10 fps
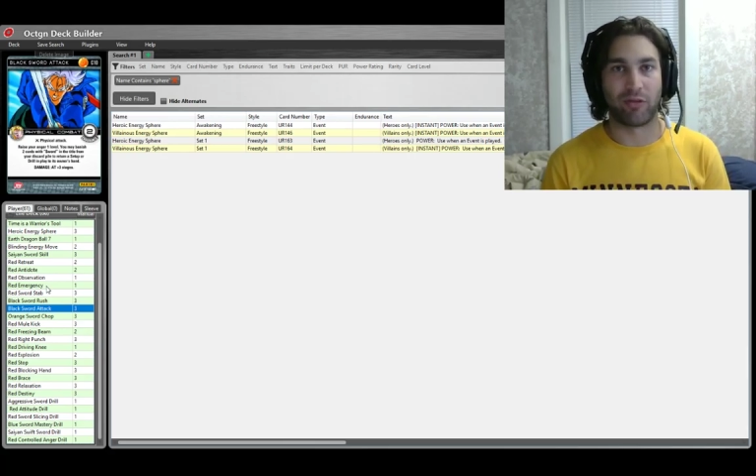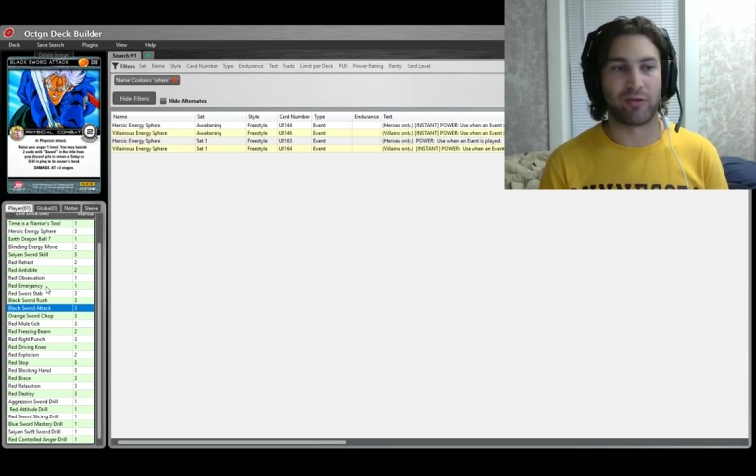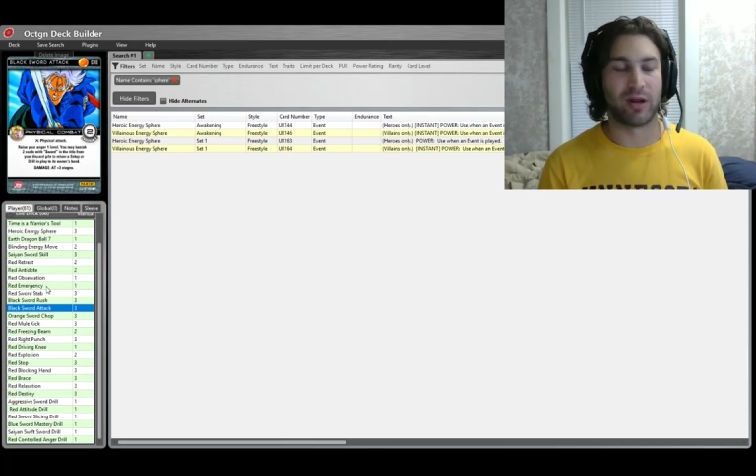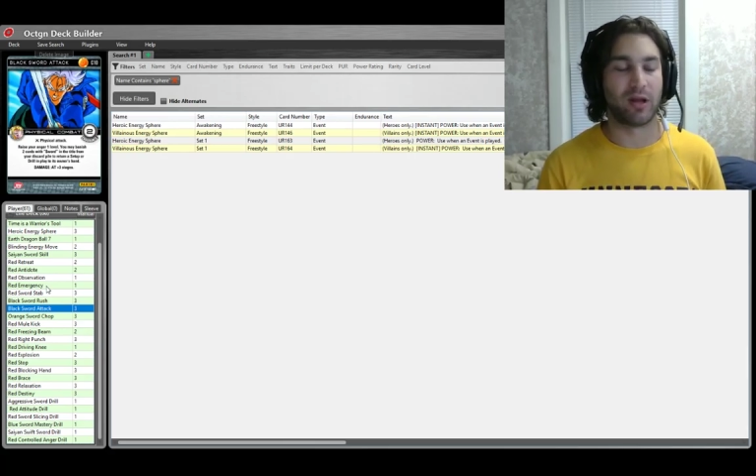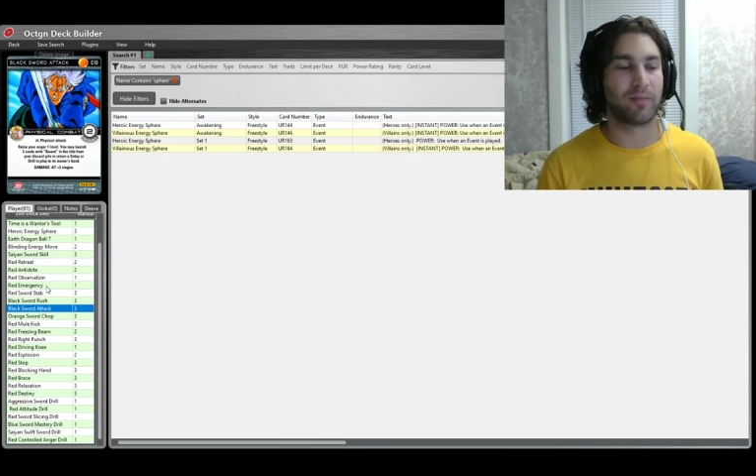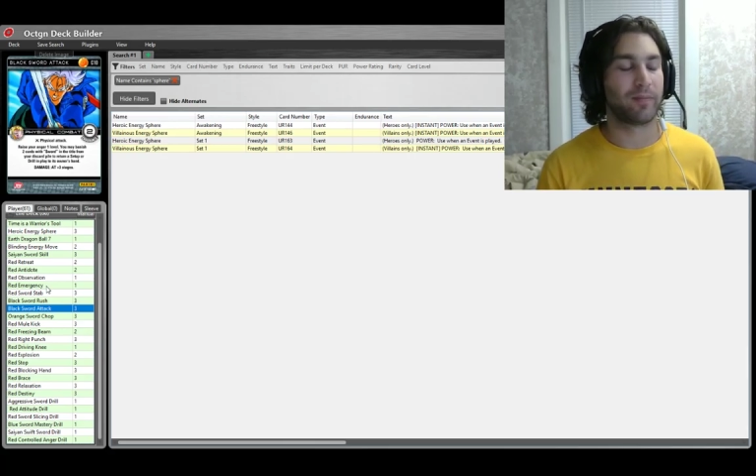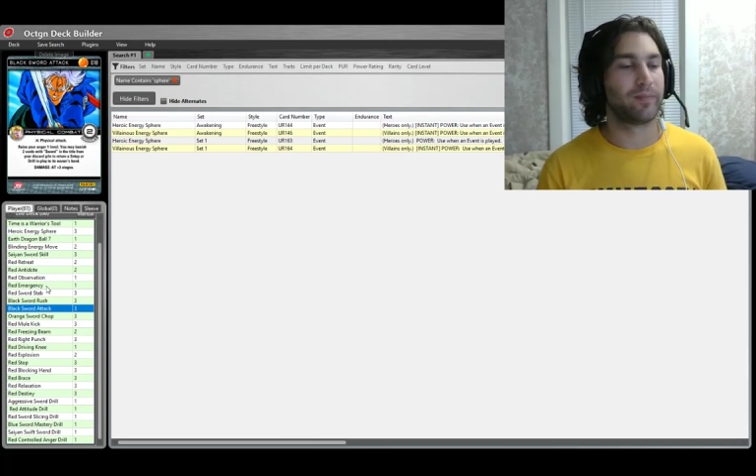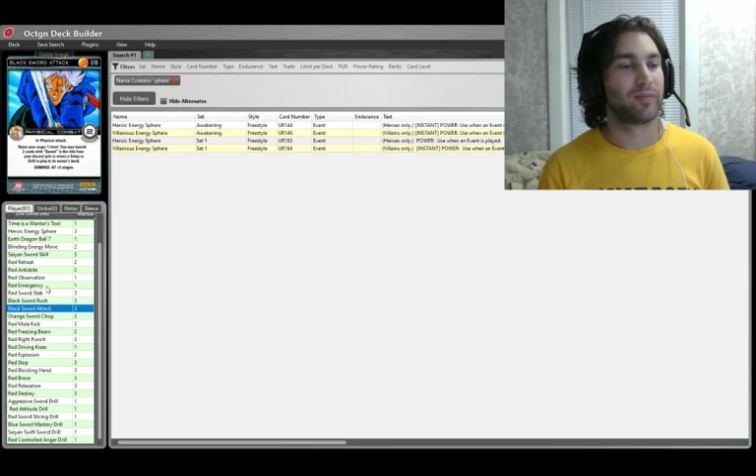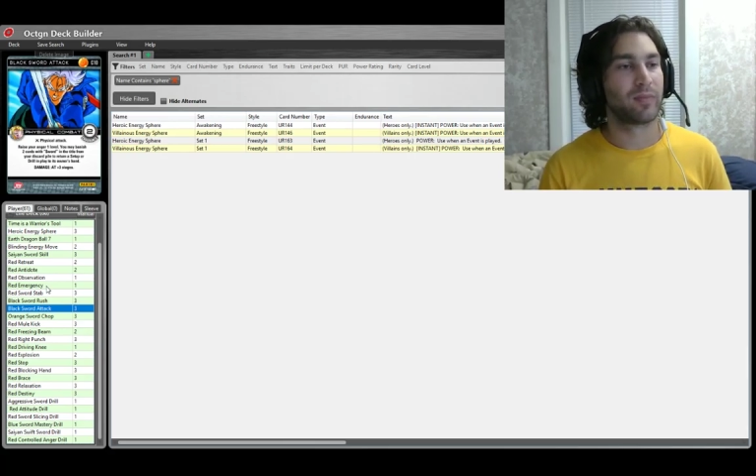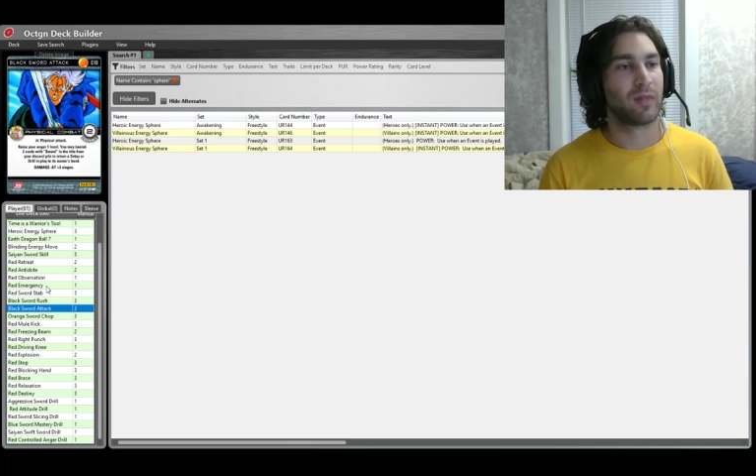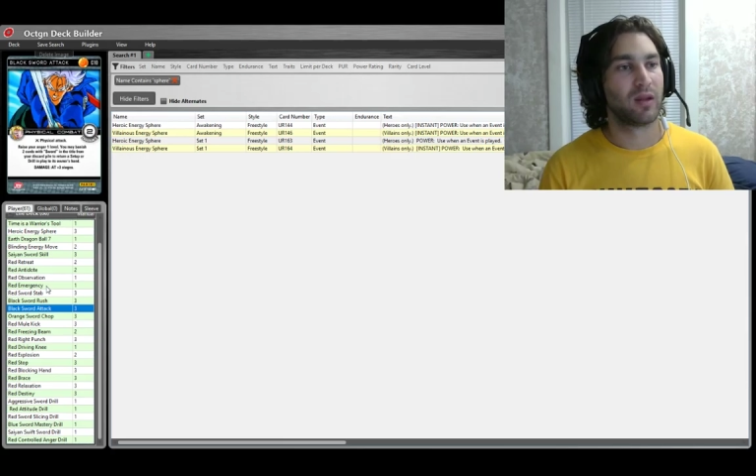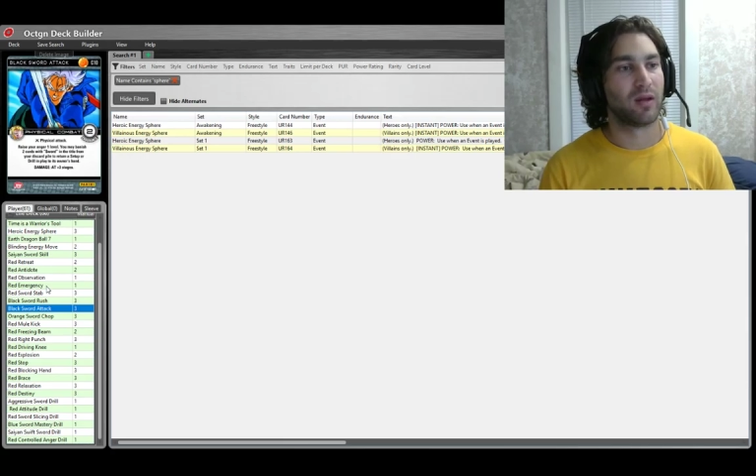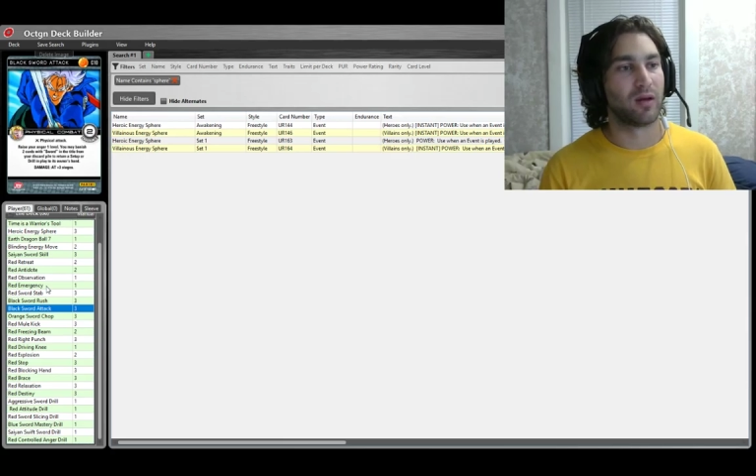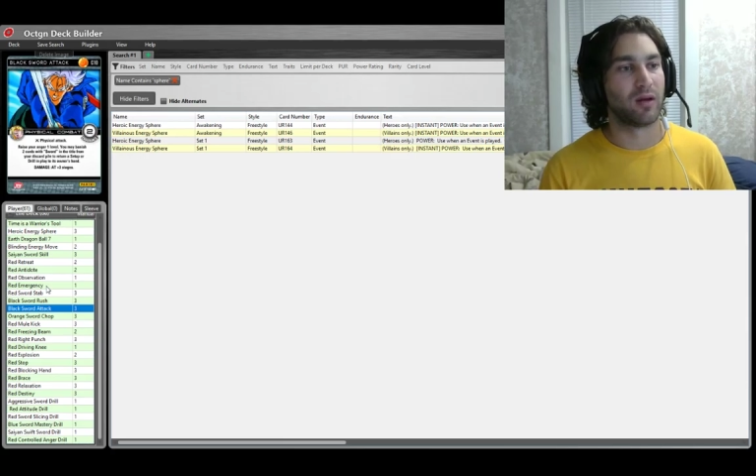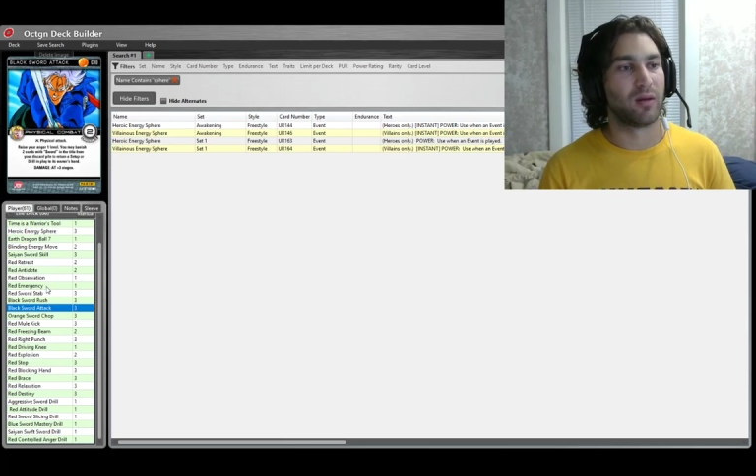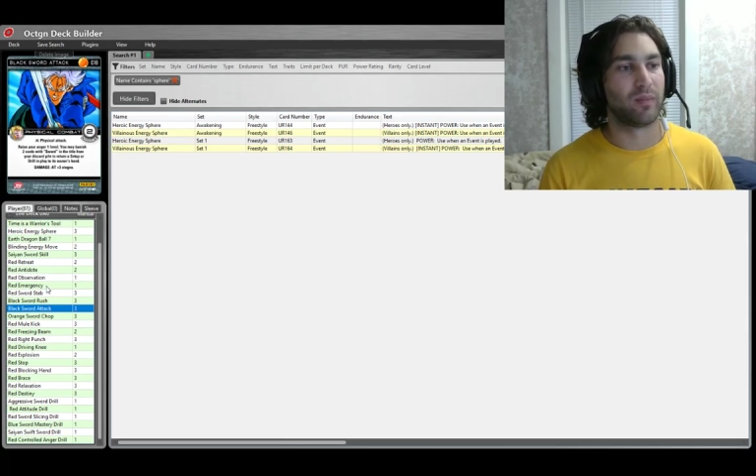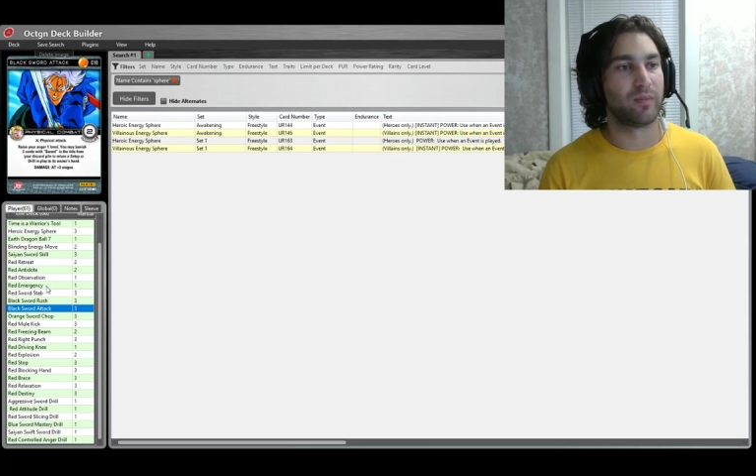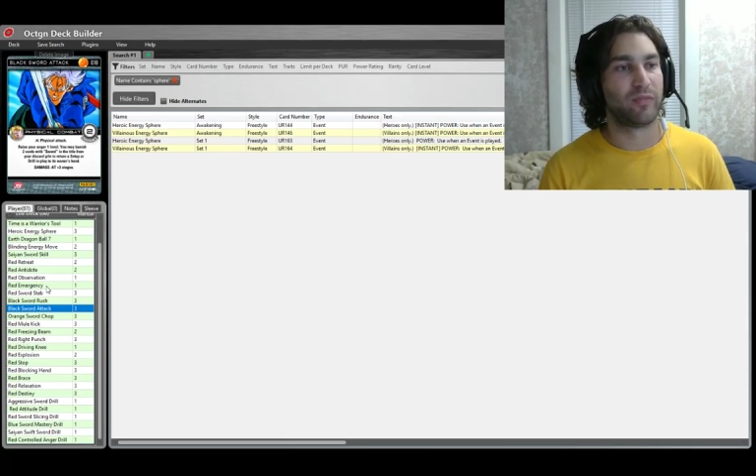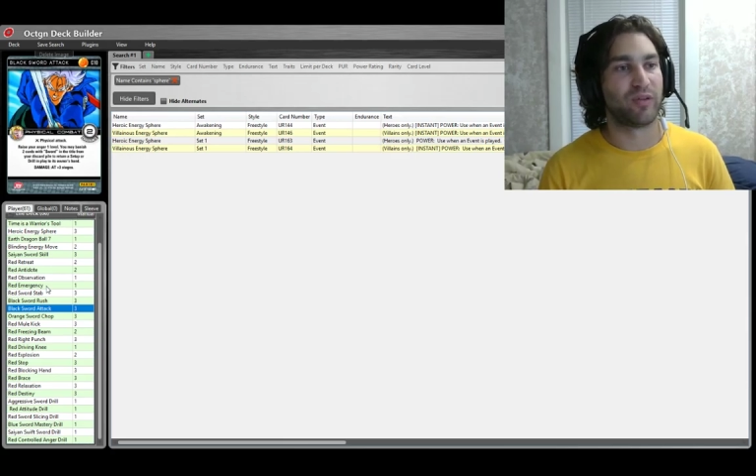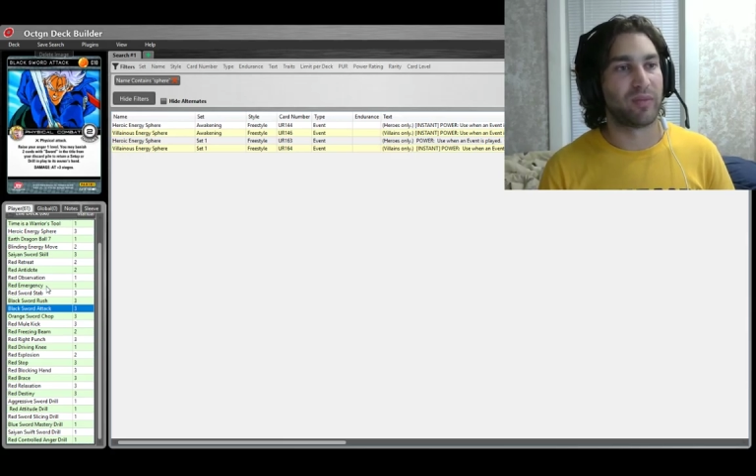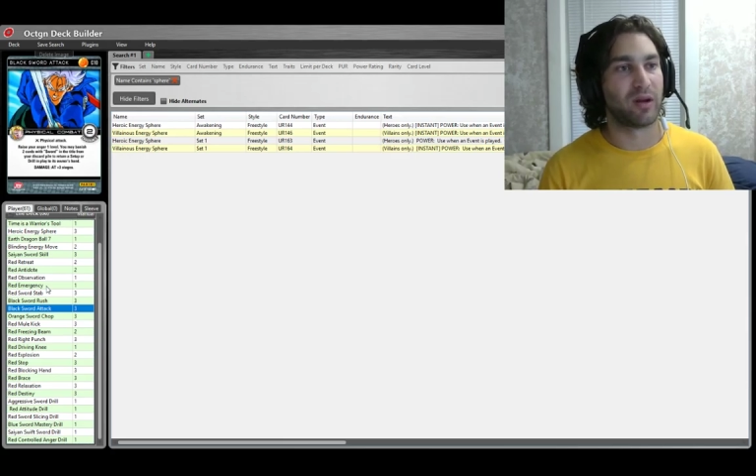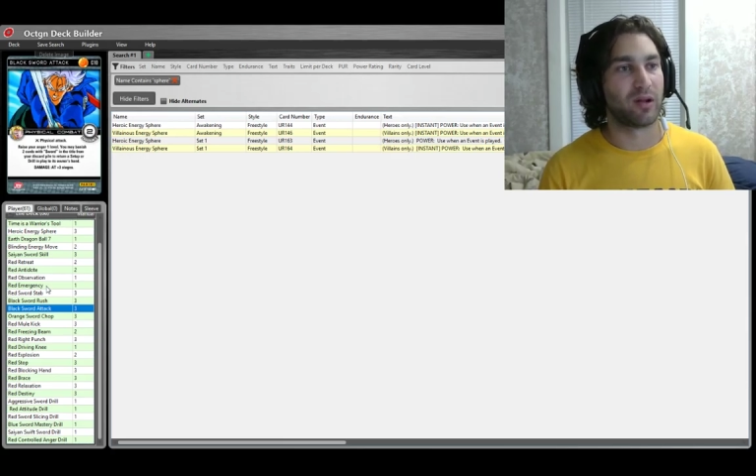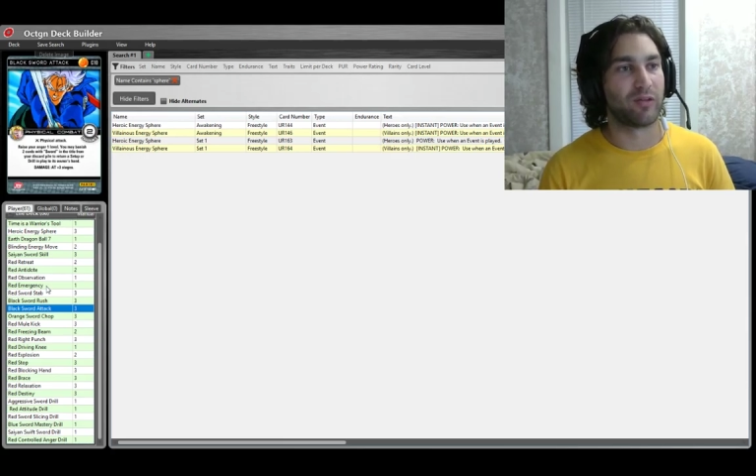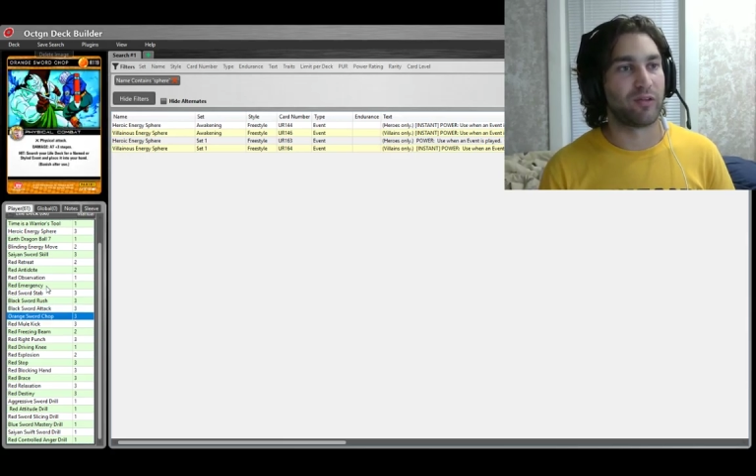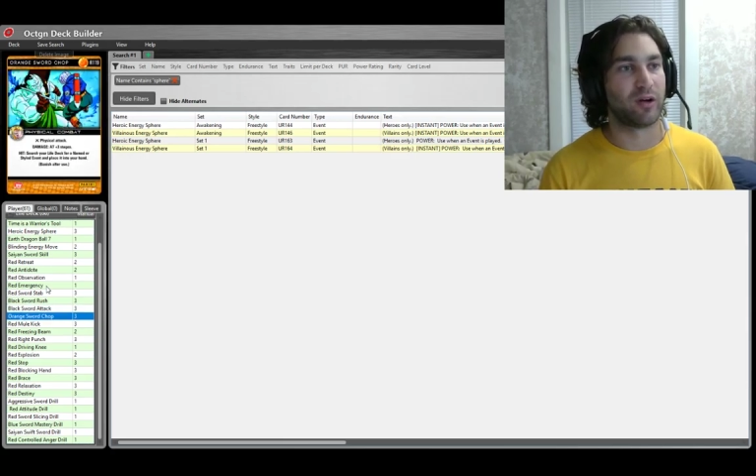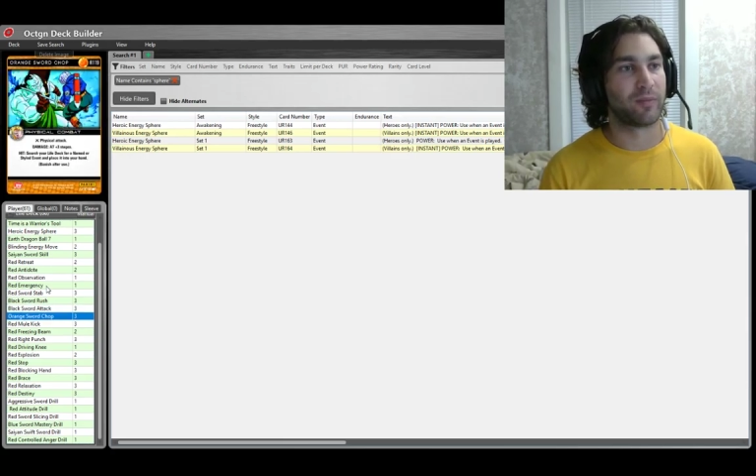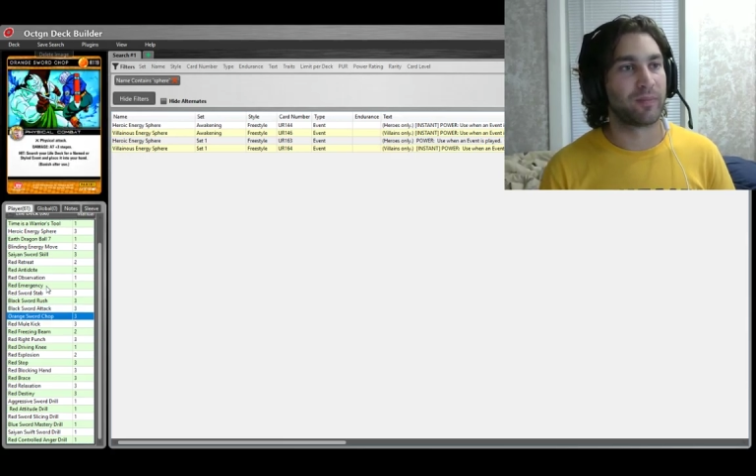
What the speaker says: 3. Something to consider.